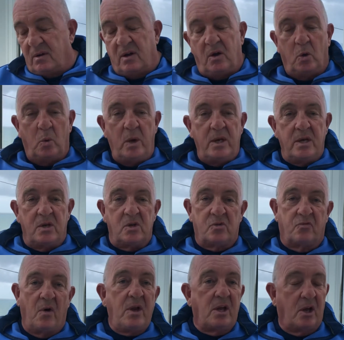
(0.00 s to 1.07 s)
Louise
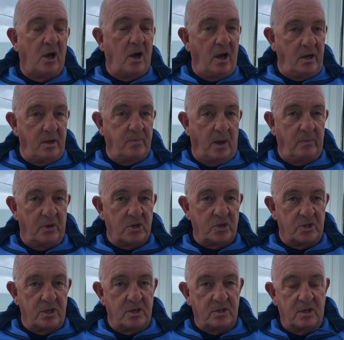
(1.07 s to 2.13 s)
very kindly published
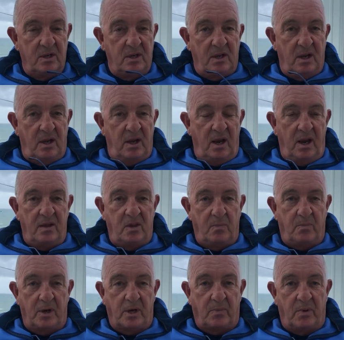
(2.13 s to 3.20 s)
it in the
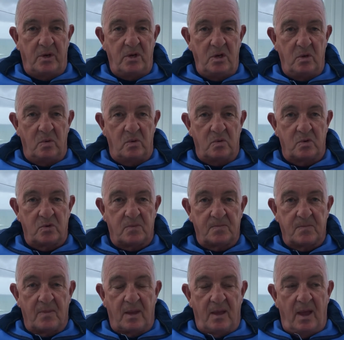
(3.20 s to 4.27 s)
Bigbury News,
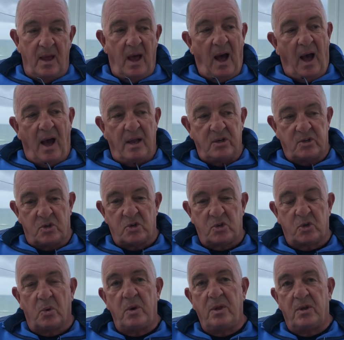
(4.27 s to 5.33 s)
and it's a
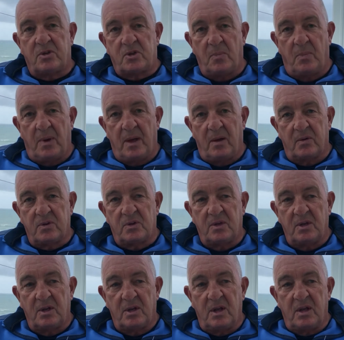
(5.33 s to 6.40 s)
story that's about
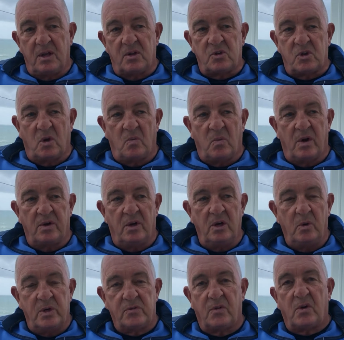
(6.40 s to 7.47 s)
someone
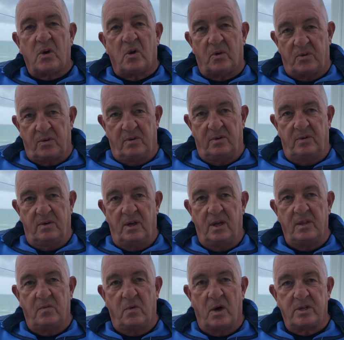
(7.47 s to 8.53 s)
who is forgotten in the
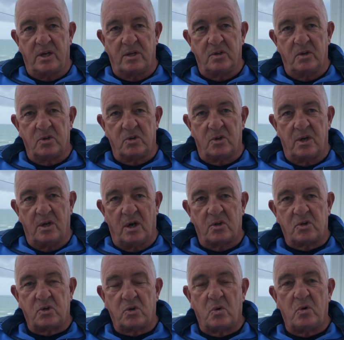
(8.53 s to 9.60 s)
writing industry, a
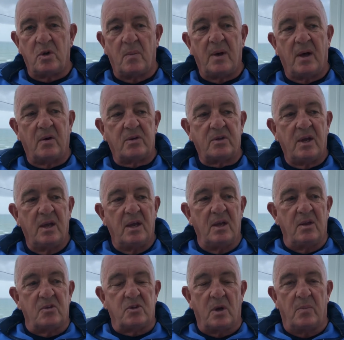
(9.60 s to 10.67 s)
story about
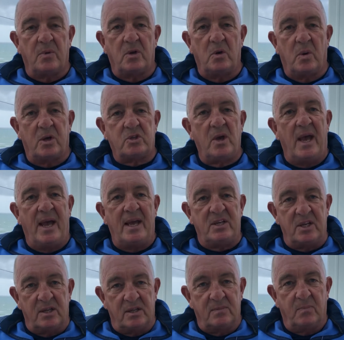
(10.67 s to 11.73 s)
someone who has to
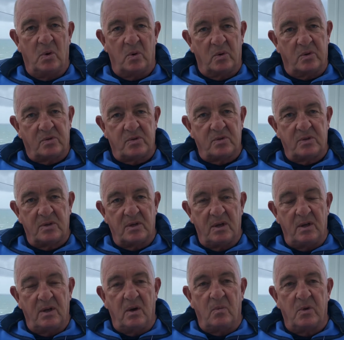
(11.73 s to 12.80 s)
edit books,
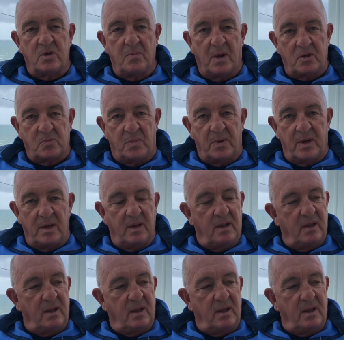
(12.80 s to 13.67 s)
which must be